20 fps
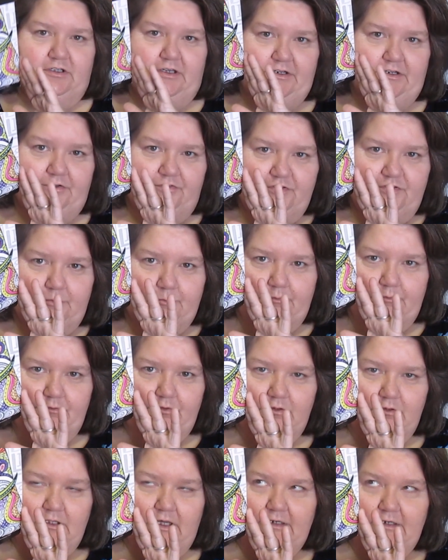I know some of
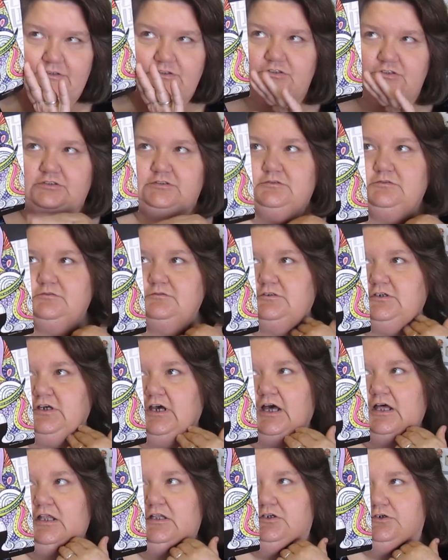you like to
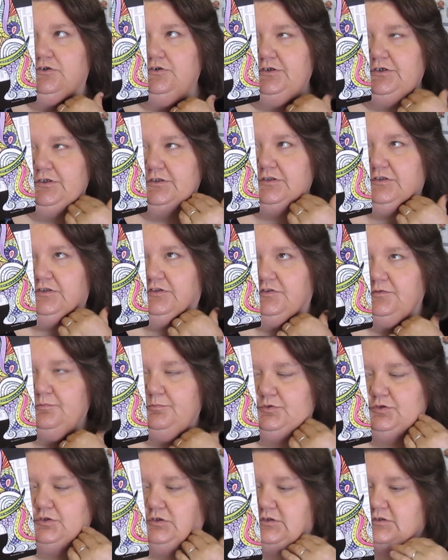color in these
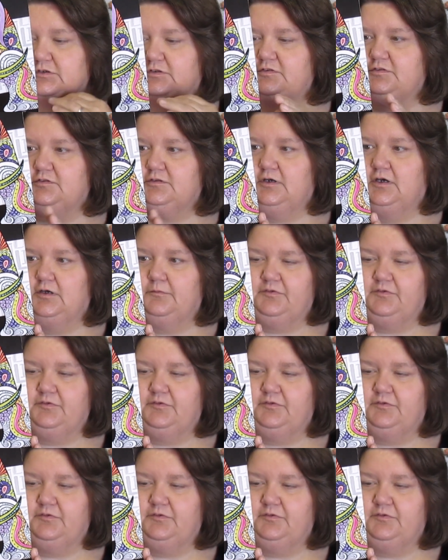books.